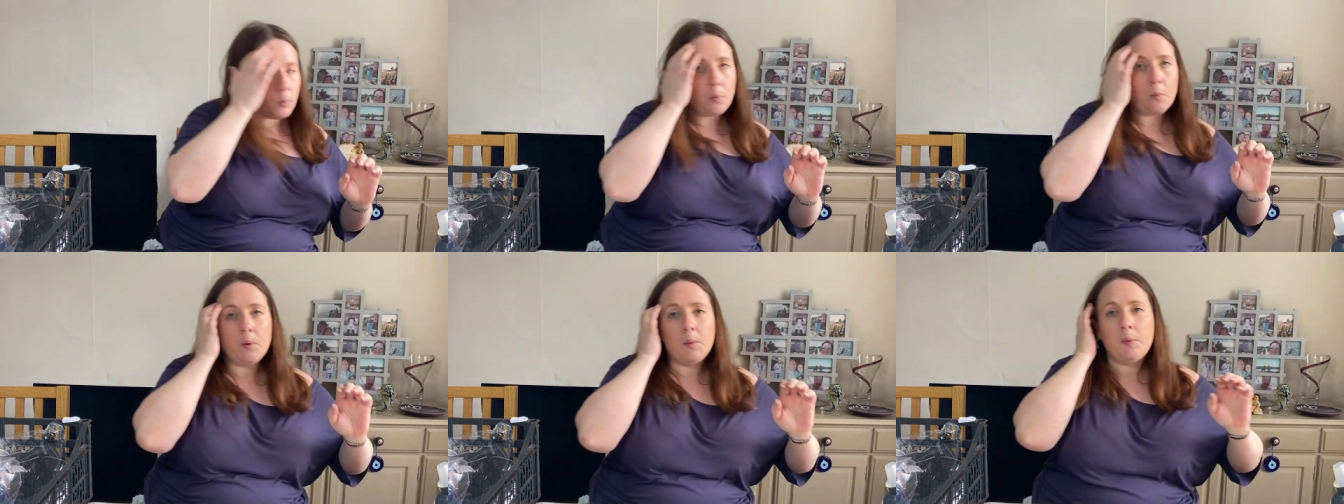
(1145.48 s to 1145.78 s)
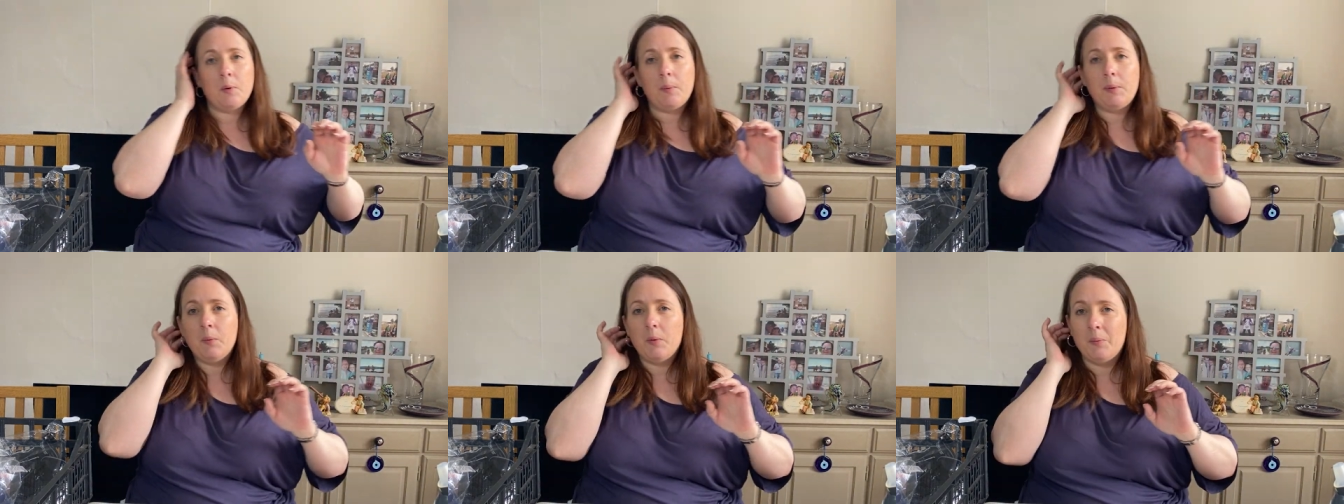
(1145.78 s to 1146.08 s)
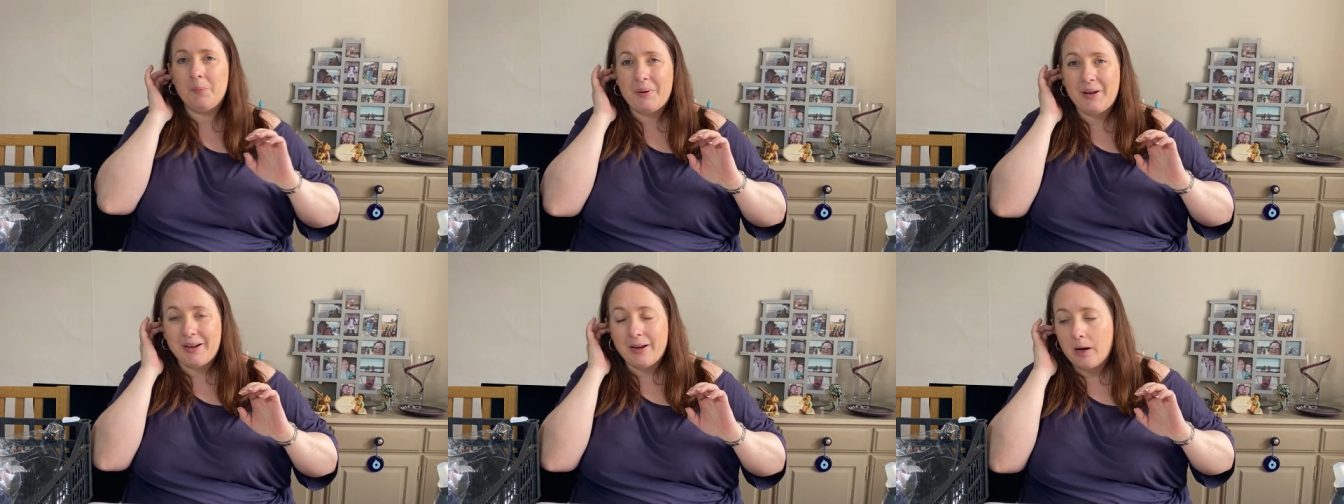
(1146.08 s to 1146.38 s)
We probably
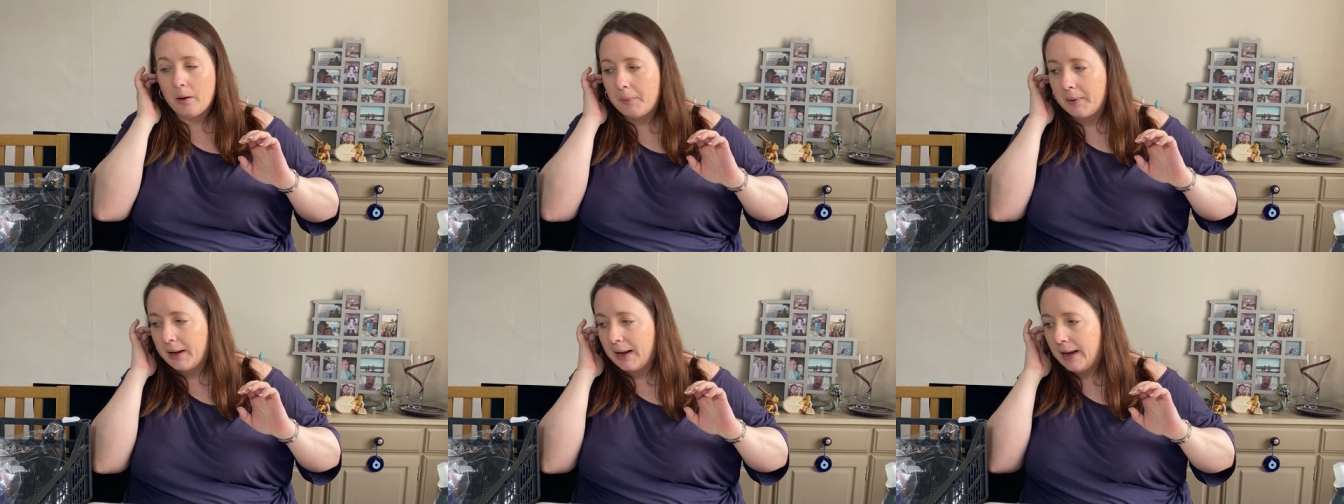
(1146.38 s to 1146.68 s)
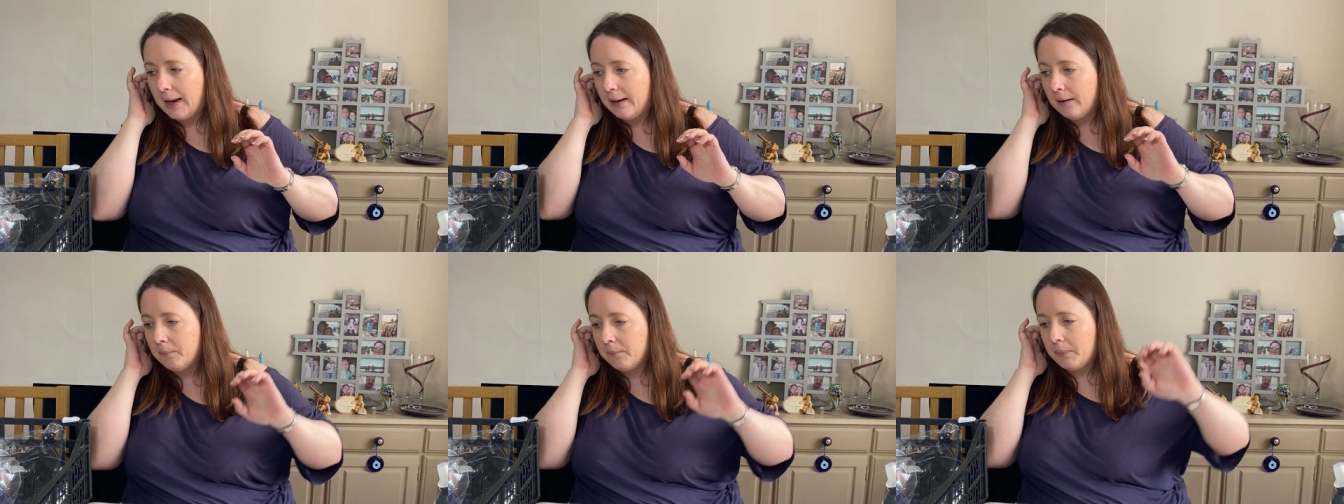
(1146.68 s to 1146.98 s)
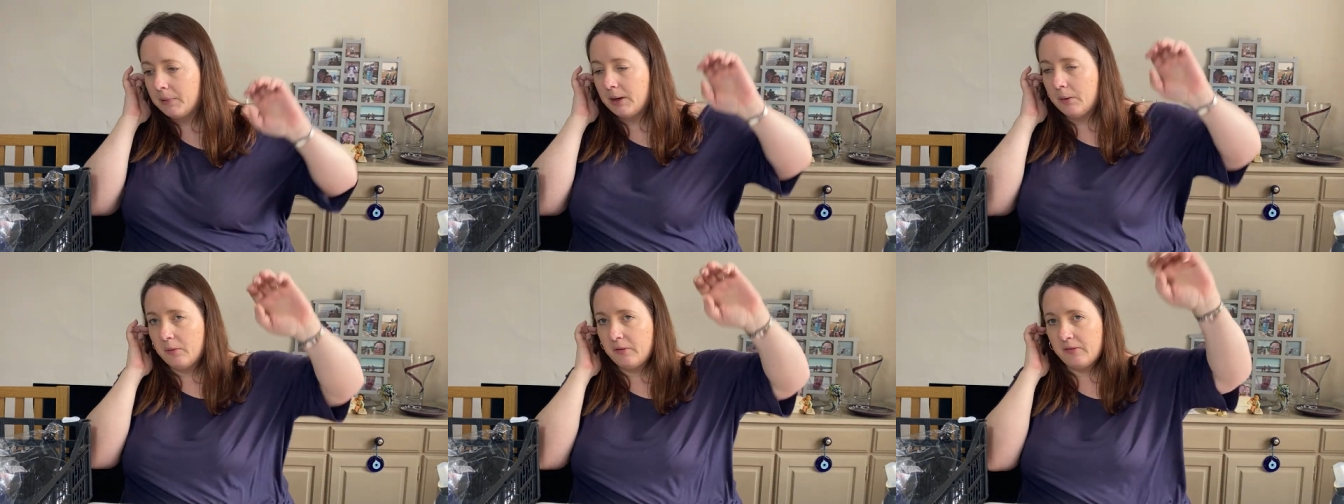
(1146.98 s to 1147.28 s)
wouldn't pick it up again,
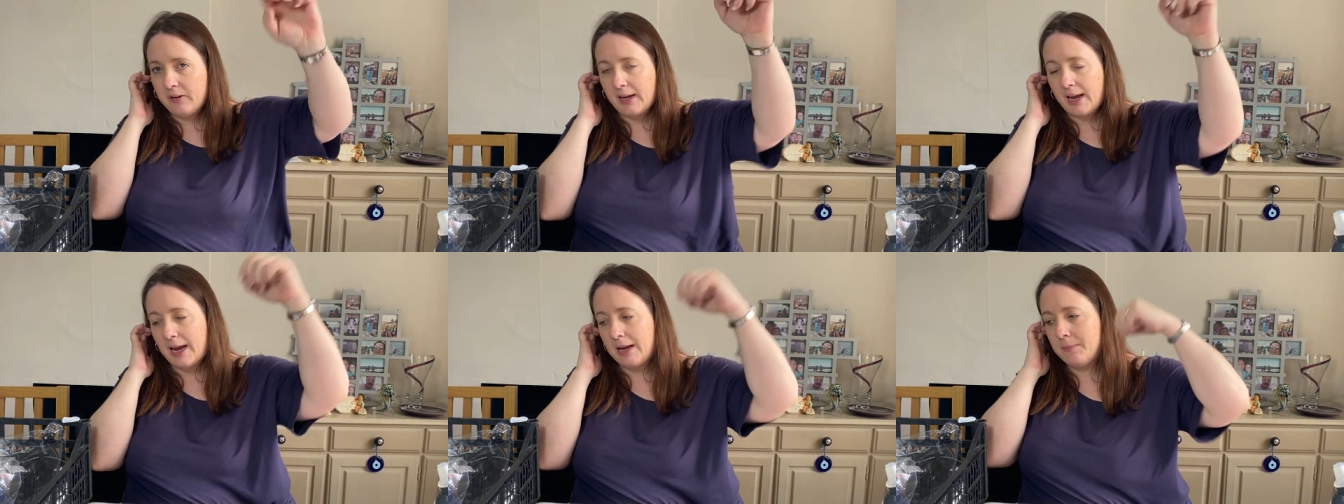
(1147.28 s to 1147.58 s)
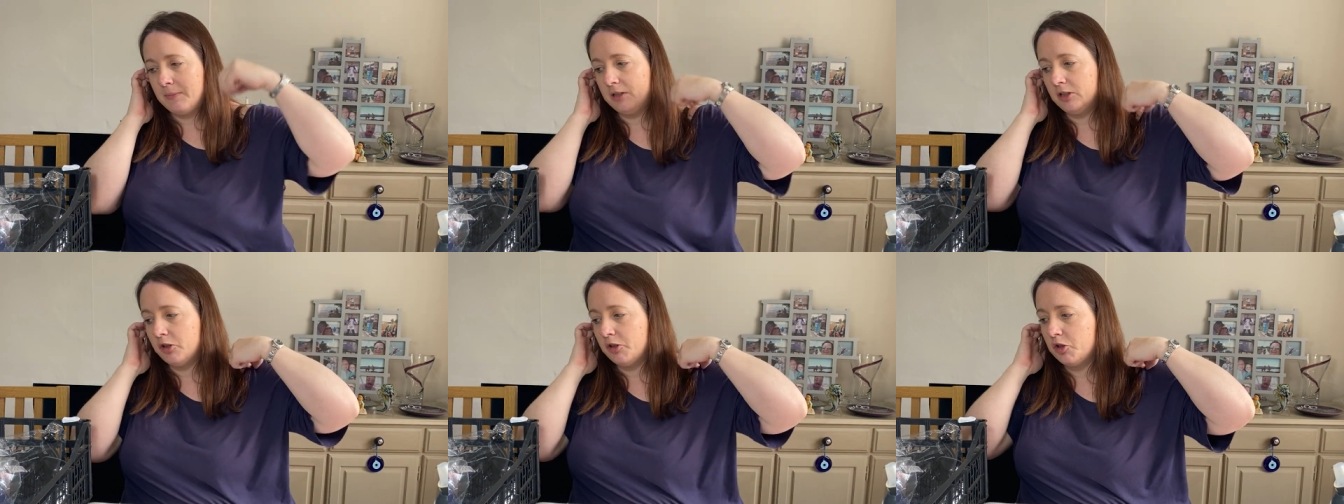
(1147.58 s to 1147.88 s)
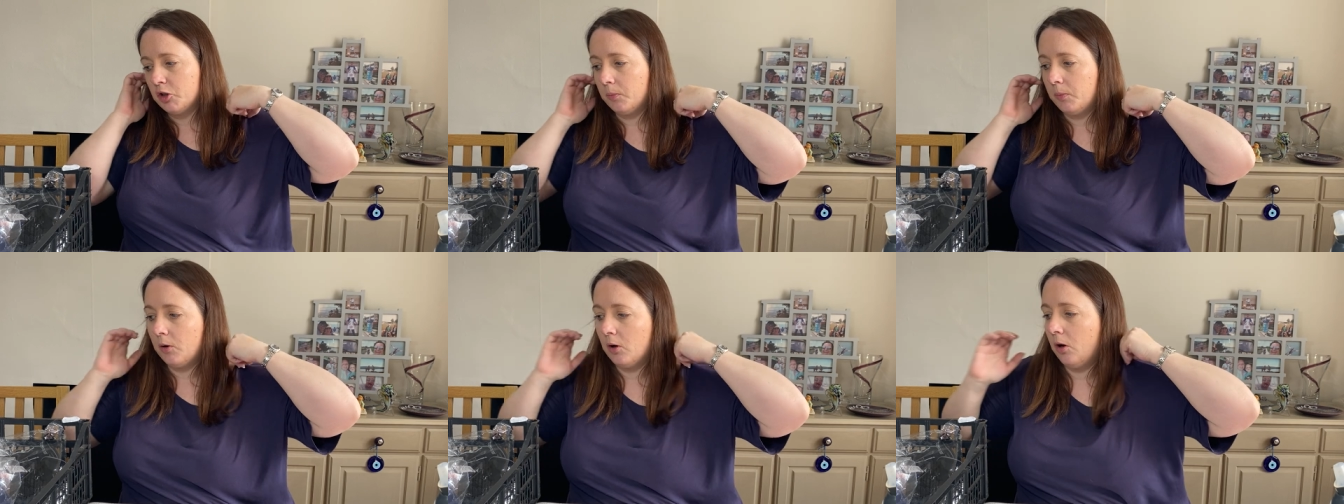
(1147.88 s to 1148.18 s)
but if it came in a
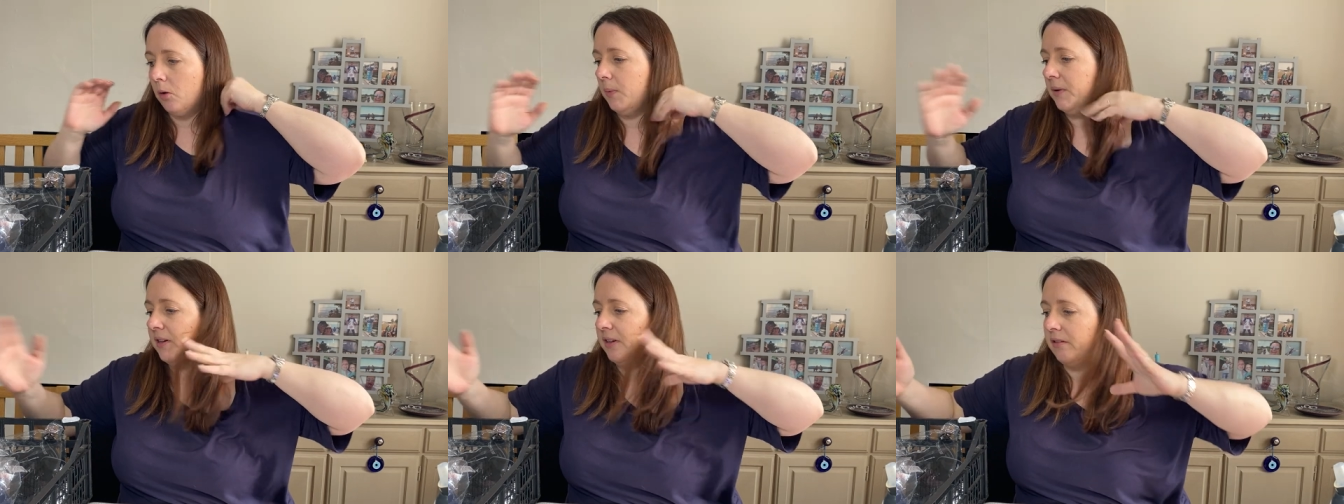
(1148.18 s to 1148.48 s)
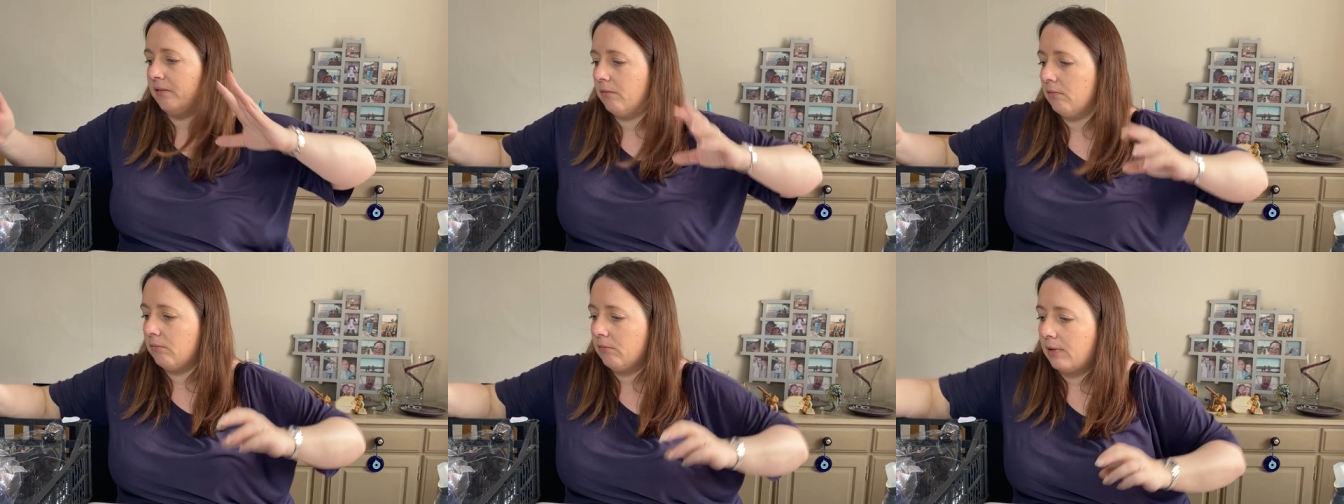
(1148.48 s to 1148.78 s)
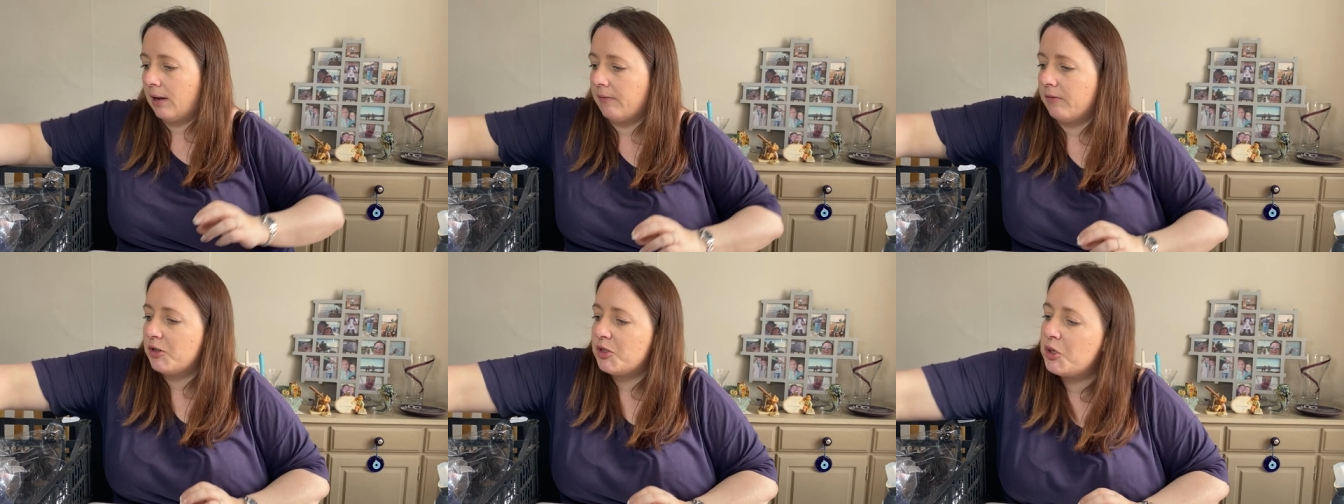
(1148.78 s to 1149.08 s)
drop lot, we didn't
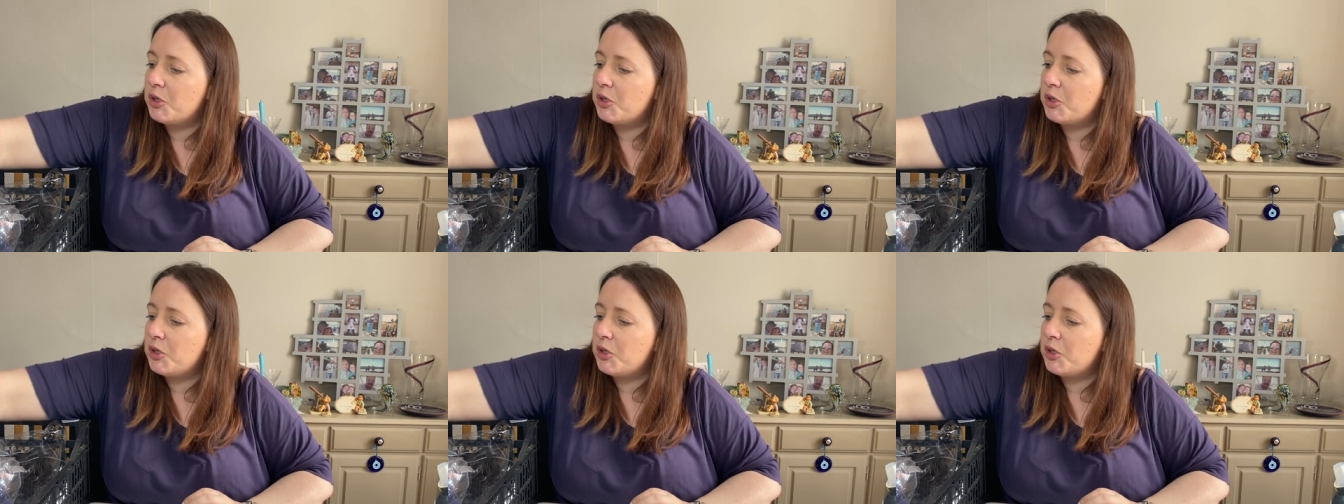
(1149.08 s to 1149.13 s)
have a